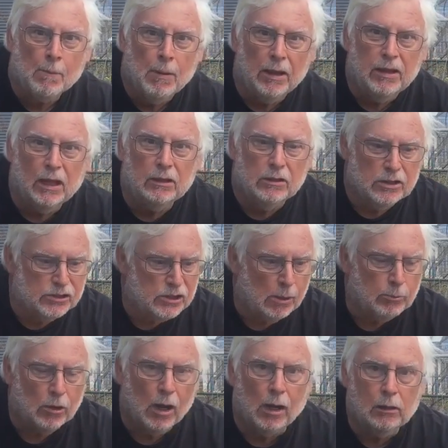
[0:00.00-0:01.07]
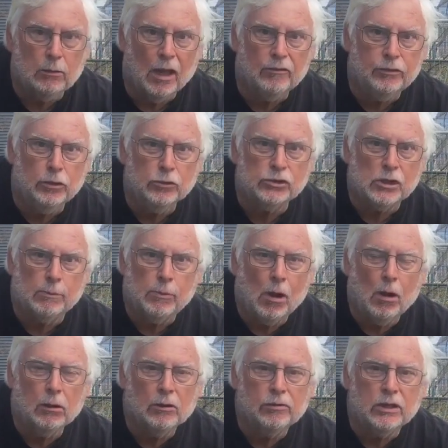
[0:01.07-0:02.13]
By the end of the summer, I'll have used up
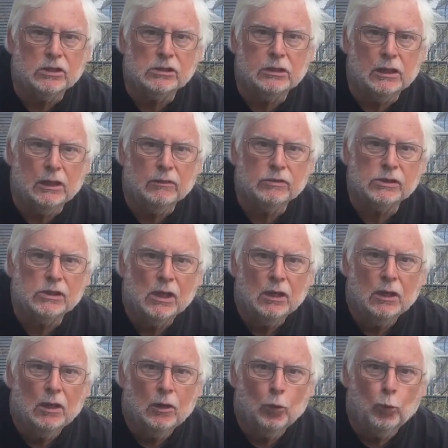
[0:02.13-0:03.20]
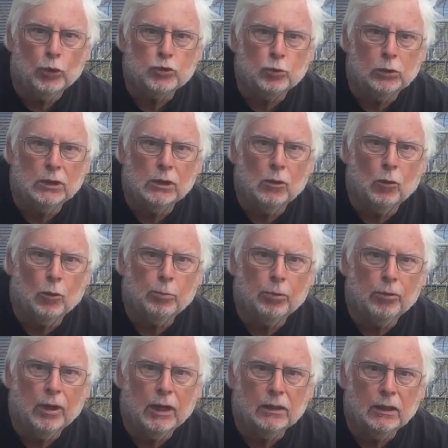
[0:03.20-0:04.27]
all of these leaves, which will
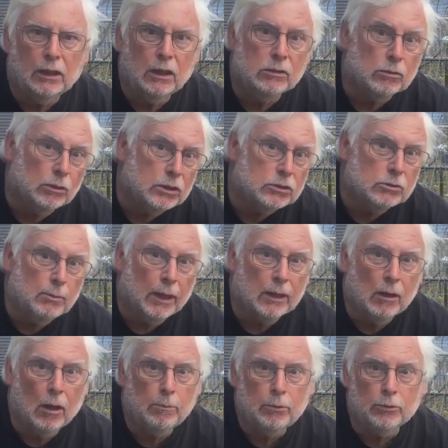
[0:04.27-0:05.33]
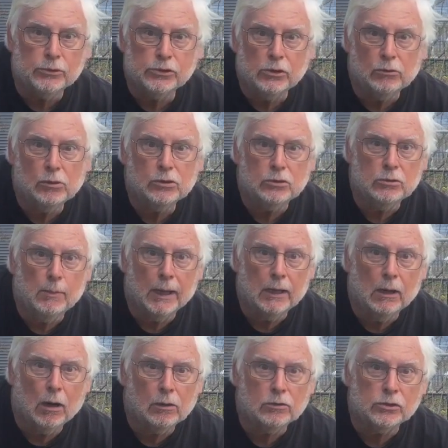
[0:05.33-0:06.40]
incorporate either into my compost or into my
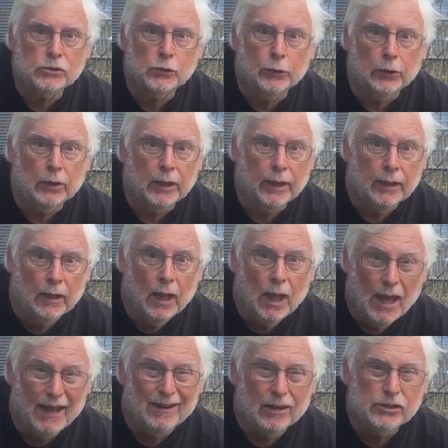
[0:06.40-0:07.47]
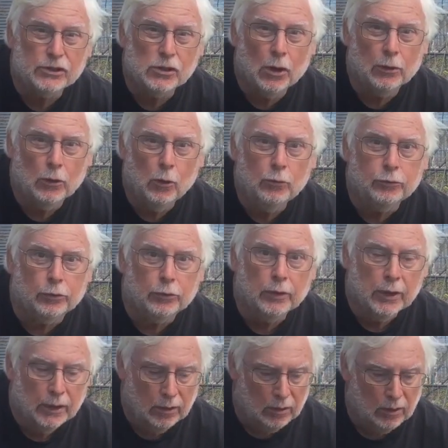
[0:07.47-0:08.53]
garden soil, and I'll start over.
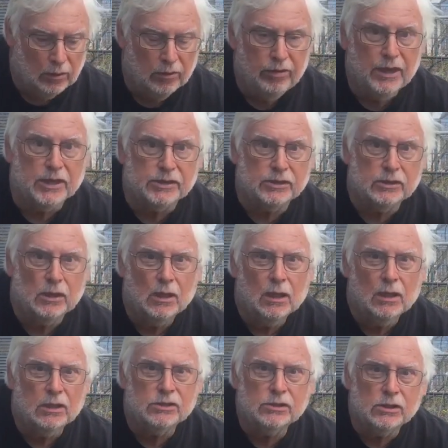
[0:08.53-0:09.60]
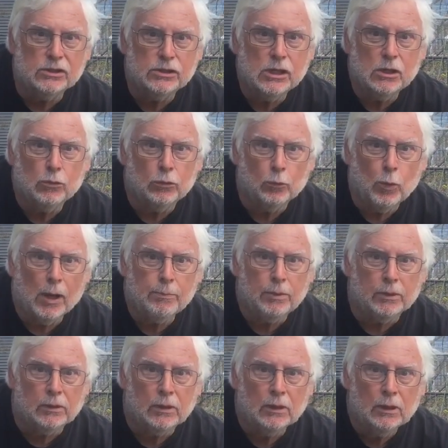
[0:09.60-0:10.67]
This is the secret
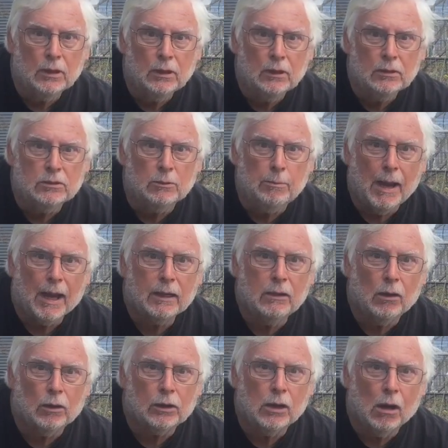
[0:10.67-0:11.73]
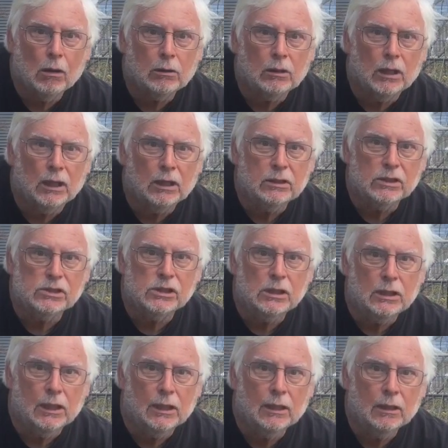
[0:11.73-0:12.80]
weapon to backyard gardening in the
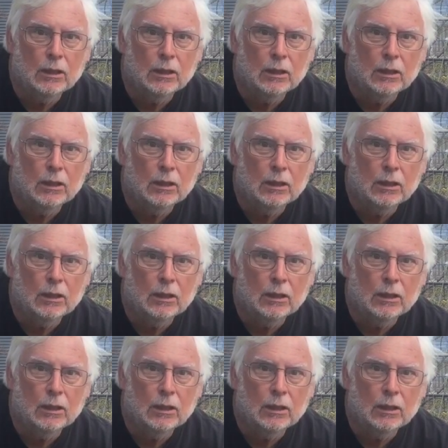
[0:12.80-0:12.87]
city.